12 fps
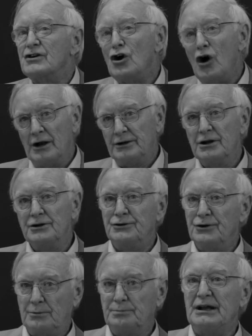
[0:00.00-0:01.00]
of the
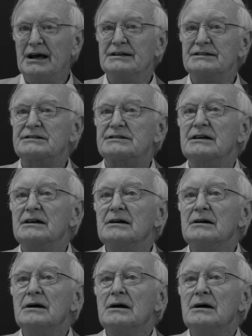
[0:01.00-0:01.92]
continent took place.